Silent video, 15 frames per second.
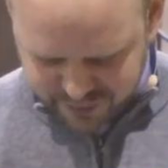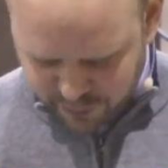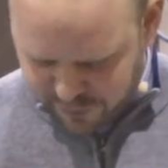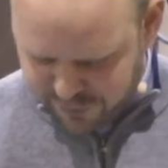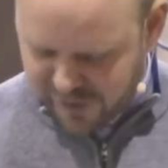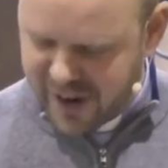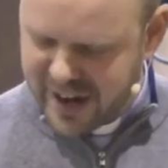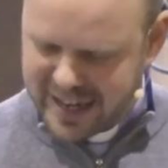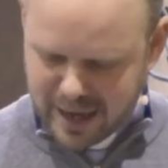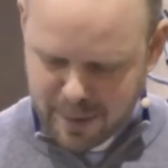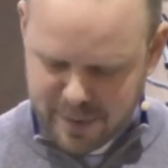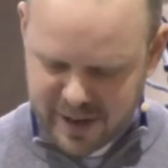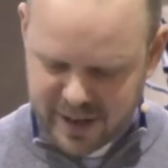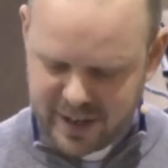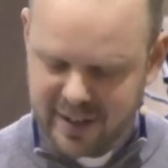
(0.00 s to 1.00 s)
it will finally
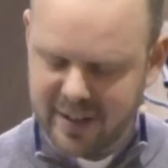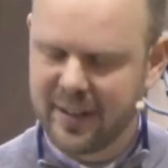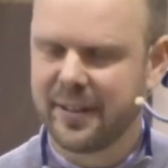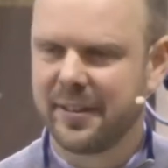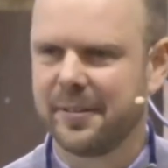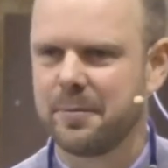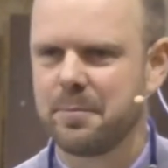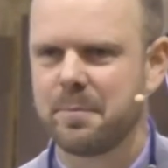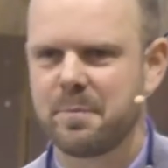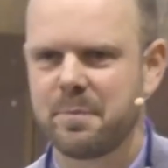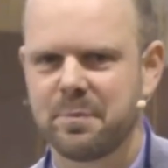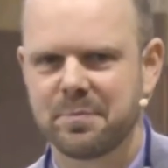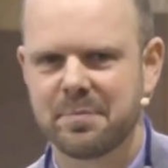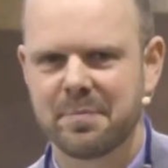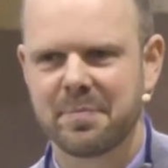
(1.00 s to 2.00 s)
be.
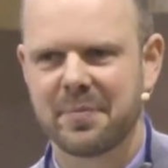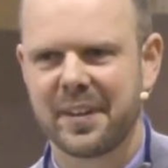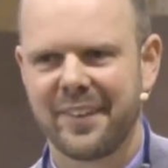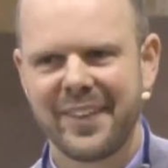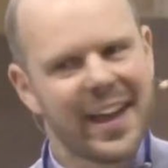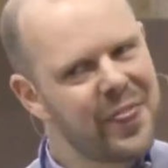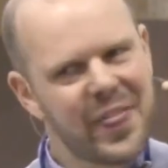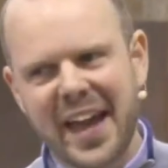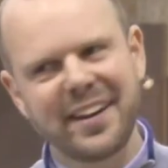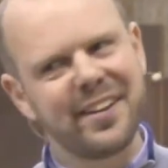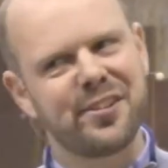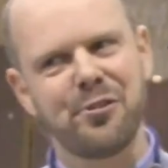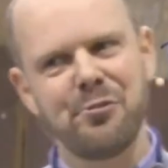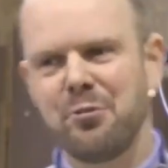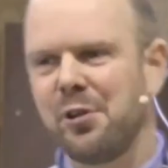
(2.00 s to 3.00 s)
Now, that is a